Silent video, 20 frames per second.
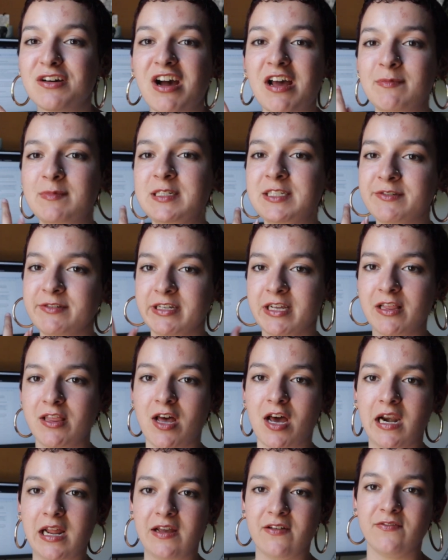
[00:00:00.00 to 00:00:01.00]
I've been doing a
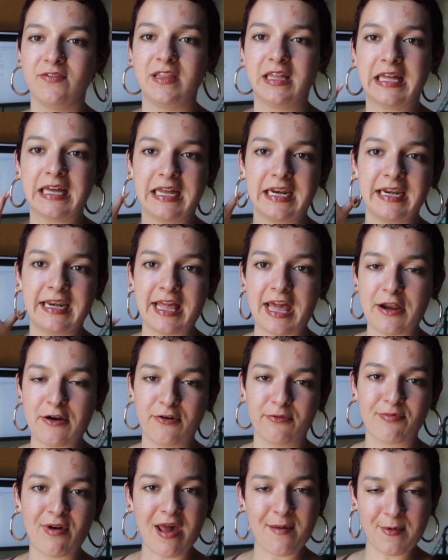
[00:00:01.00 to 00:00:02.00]
lot of the
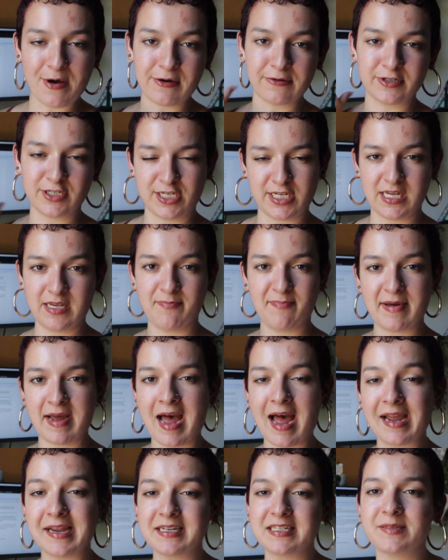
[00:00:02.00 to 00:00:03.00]
NaNoWriMo sheet
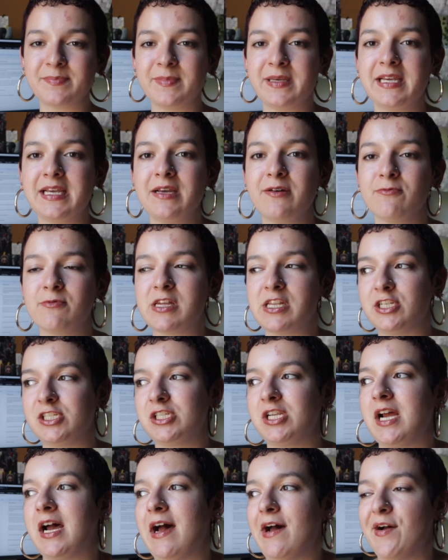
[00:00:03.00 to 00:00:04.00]
behind me,
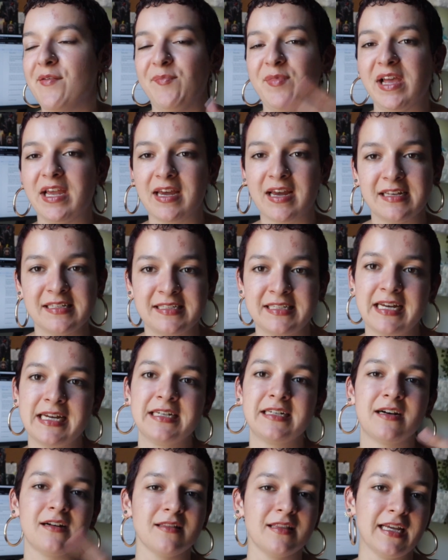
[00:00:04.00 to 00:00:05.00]
which like I
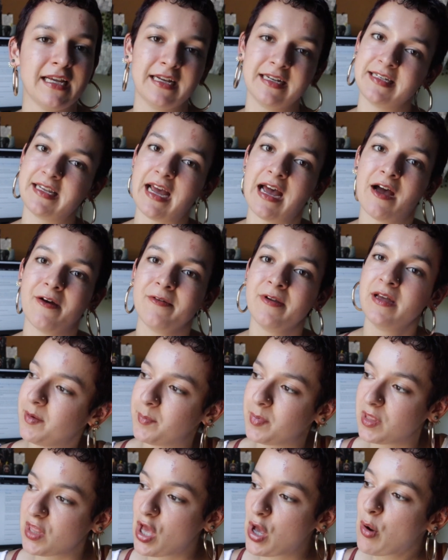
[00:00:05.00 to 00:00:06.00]
said, I'll link down
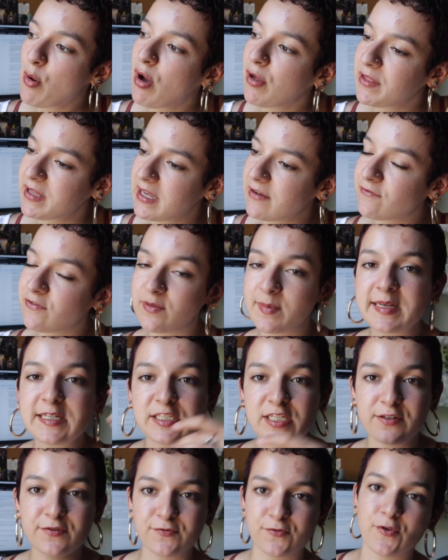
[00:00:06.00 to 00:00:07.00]
below all the
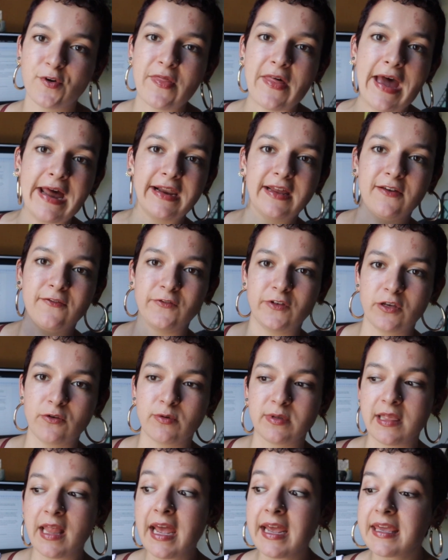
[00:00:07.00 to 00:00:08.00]
information for that if you
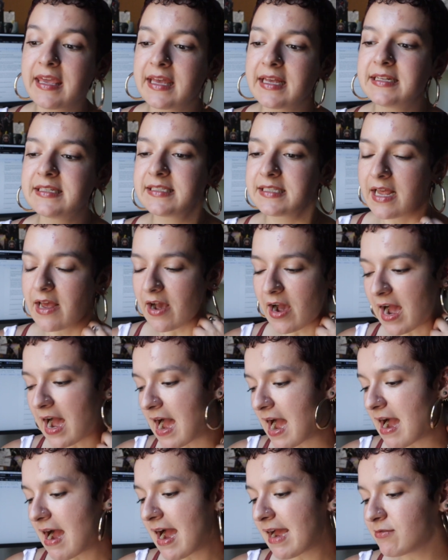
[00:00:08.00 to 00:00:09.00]
would like it.
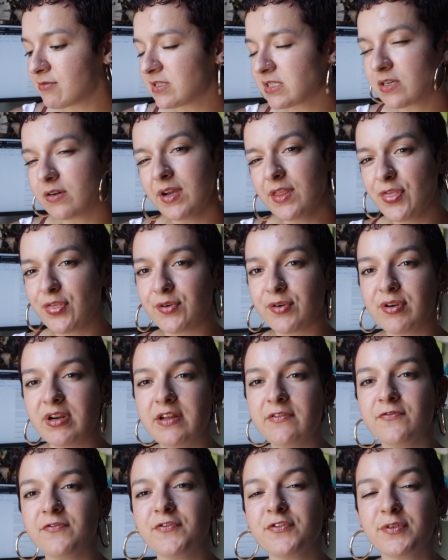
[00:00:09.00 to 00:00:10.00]
I was going through it,
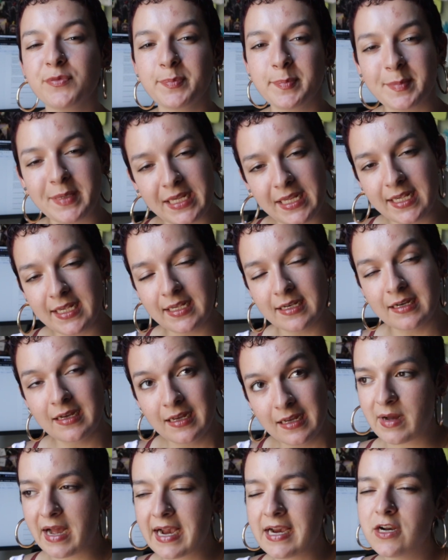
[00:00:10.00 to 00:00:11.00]
and for me,
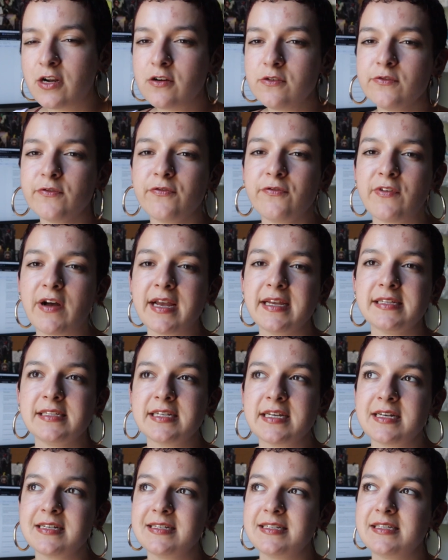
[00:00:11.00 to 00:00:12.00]
I don't find
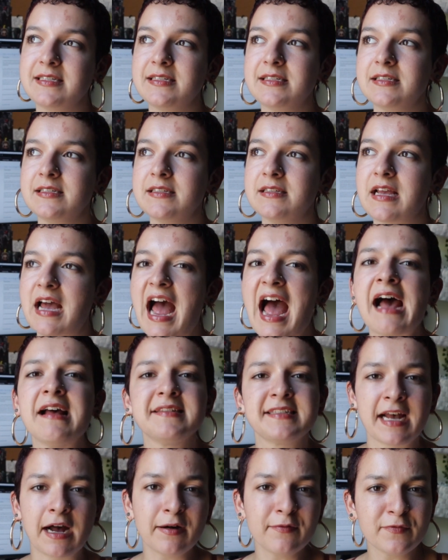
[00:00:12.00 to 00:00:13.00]
it
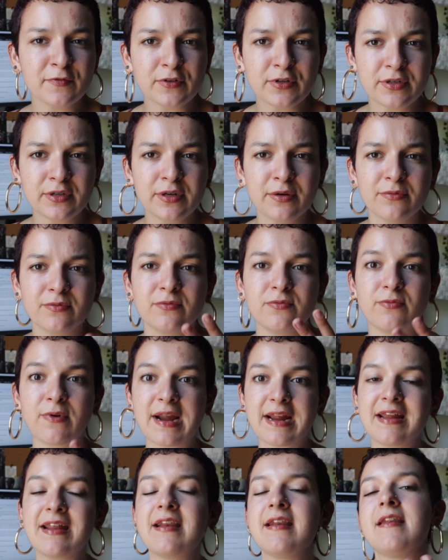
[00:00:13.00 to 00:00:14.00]
as helpful
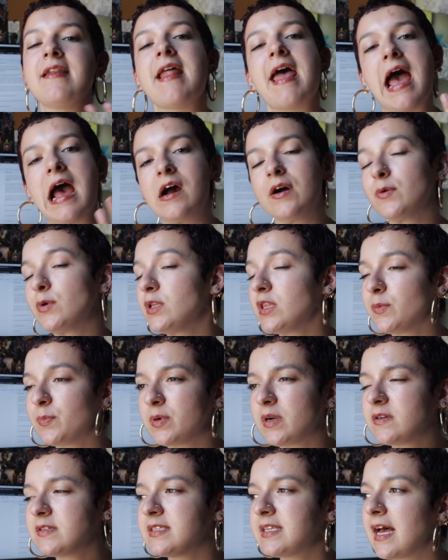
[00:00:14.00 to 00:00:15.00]
right now in the
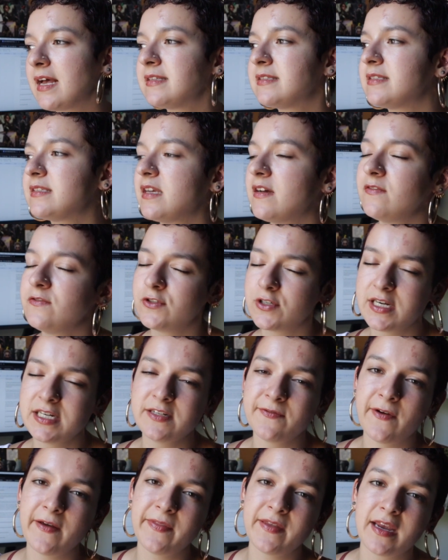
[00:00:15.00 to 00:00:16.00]
process of trying
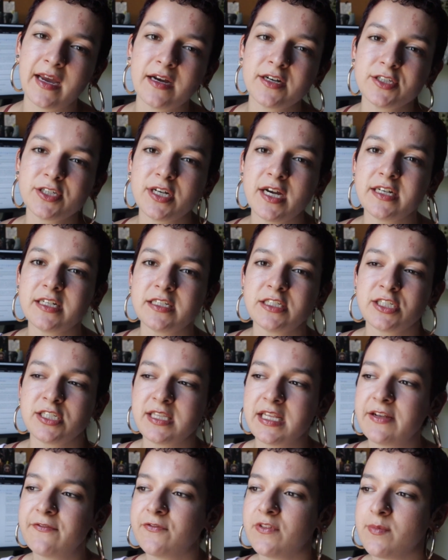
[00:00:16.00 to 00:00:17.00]
to find the character. I just
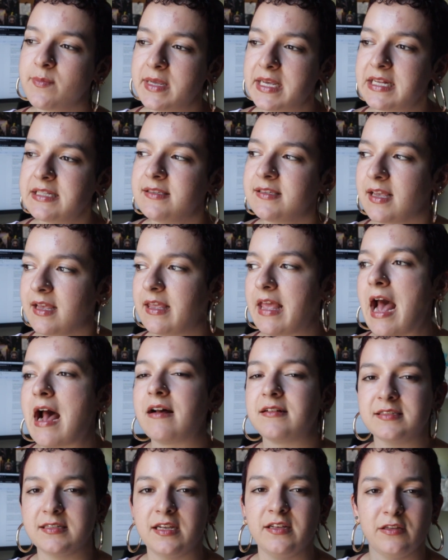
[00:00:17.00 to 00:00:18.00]
think for me it's like
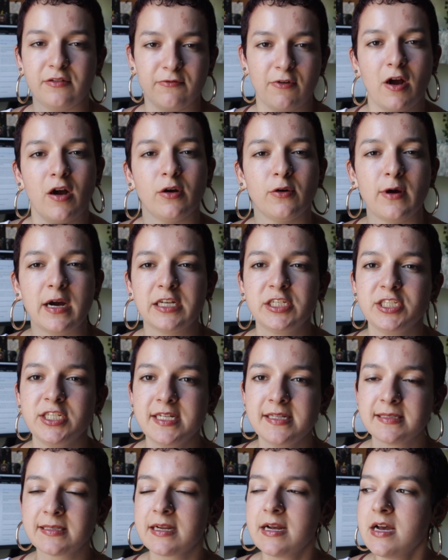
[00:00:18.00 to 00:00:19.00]
asking the wrong
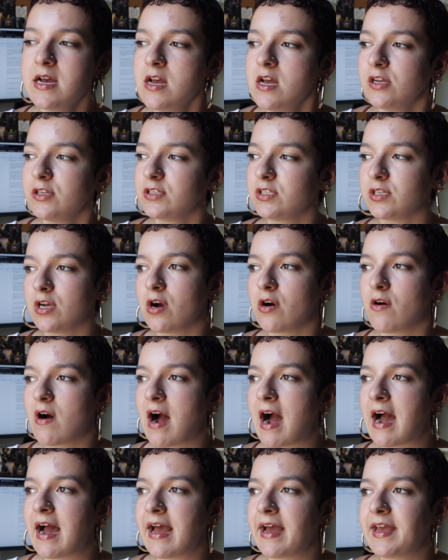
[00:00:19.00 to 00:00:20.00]
questions. So
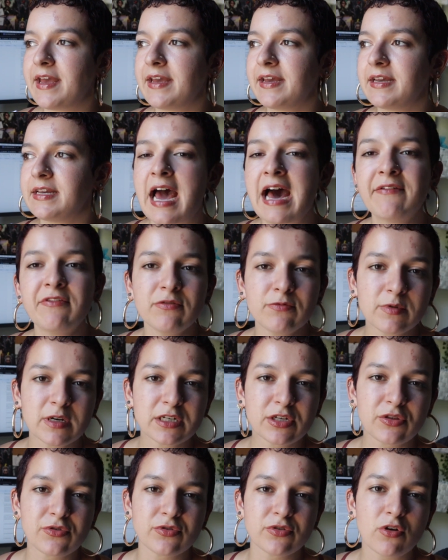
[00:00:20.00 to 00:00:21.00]
I haven't
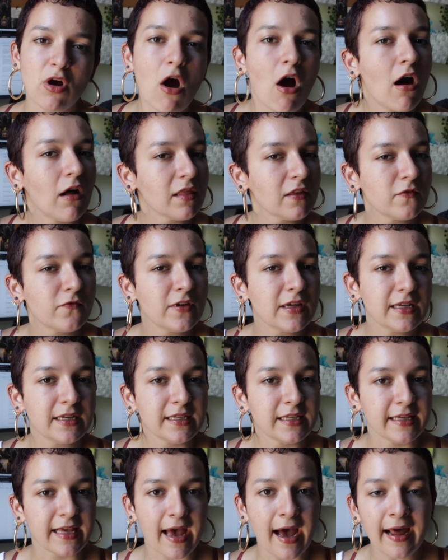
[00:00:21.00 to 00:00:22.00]
worked through all of it
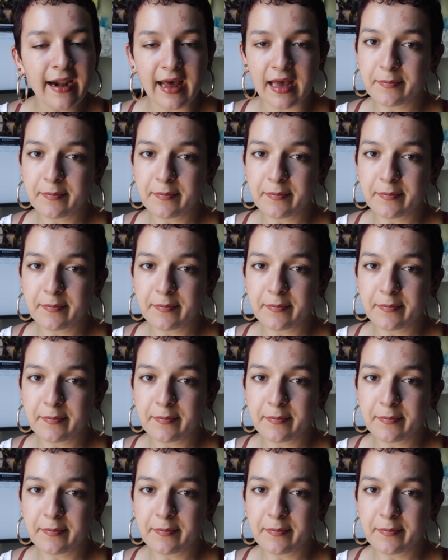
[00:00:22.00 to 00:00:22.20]
yet.